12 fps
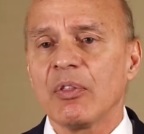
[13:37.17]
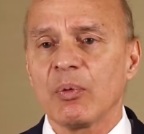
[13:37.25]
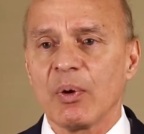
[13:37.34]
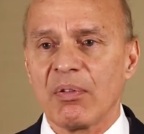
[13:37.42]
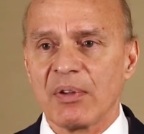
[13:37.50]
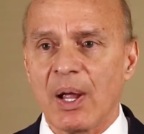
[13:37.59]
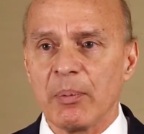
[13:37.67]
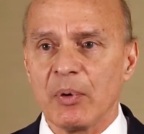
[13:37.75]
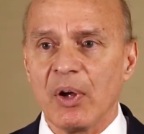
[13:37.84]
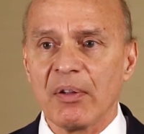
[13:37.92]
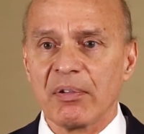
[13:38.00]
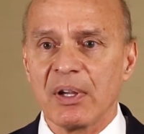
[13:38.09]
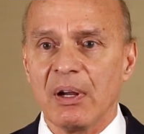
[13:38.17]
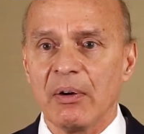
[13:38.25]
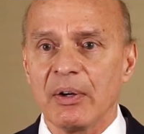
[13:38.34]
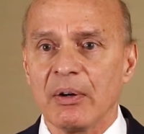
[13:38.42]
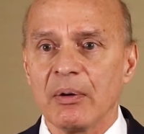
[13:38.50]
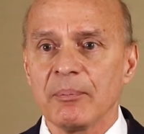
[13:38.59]
through a stop-loss
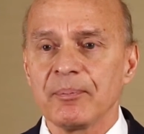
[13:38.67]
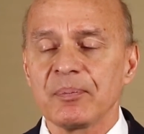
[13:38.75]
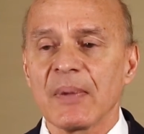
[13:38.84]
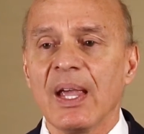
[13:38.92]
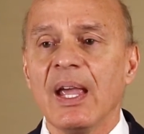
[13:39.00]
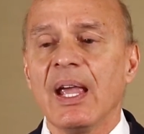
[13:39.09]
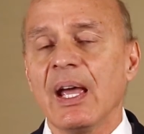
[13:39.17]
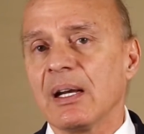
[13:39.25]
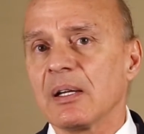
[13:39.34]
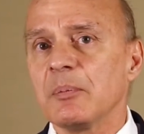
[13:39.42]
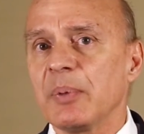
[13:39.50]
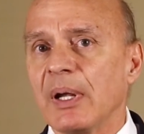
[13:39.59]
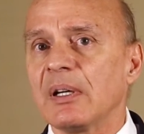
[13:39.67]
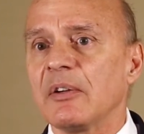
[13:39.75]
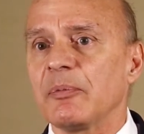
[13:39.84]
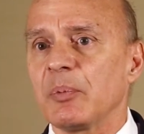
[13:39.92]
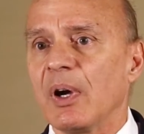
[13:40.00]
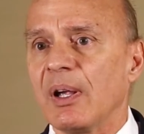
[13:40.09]
carrier at a
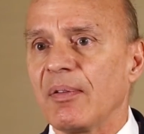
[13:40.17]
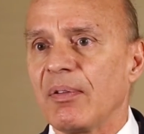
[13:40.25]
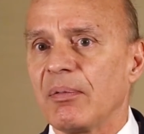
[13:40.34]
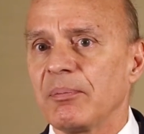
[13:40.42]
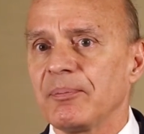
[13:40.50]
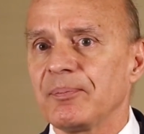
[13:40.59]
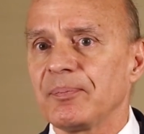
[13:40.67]
competitive price.